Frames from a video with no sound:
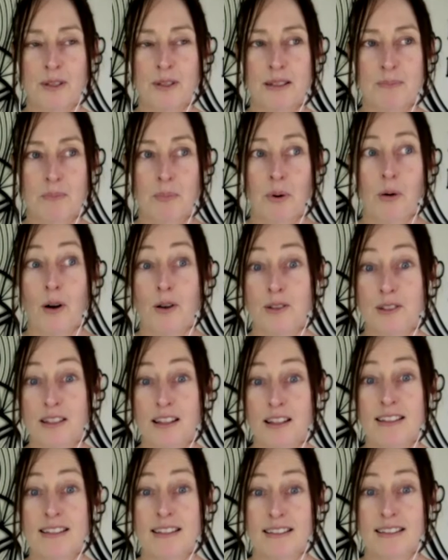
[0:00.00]

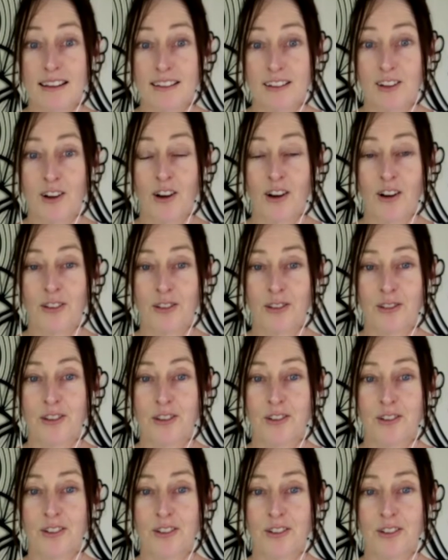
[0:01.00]
process that you go
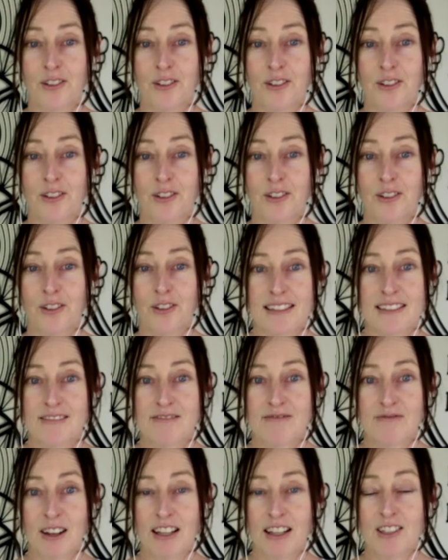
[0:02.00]
through, I guess,
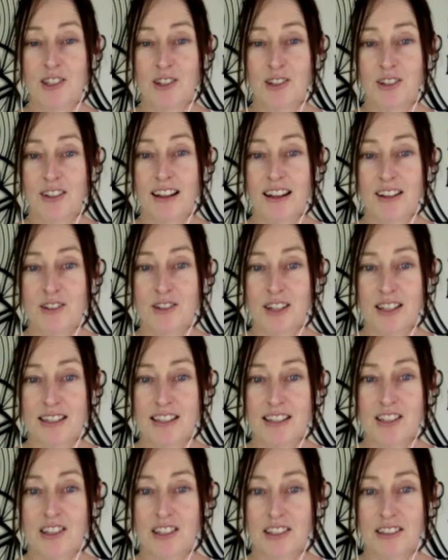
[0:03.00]
and during that
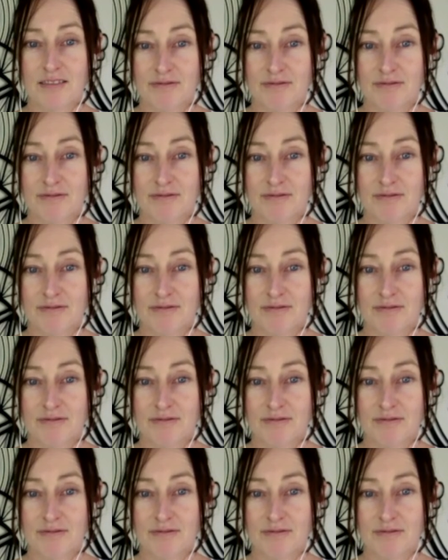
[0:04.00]
transition.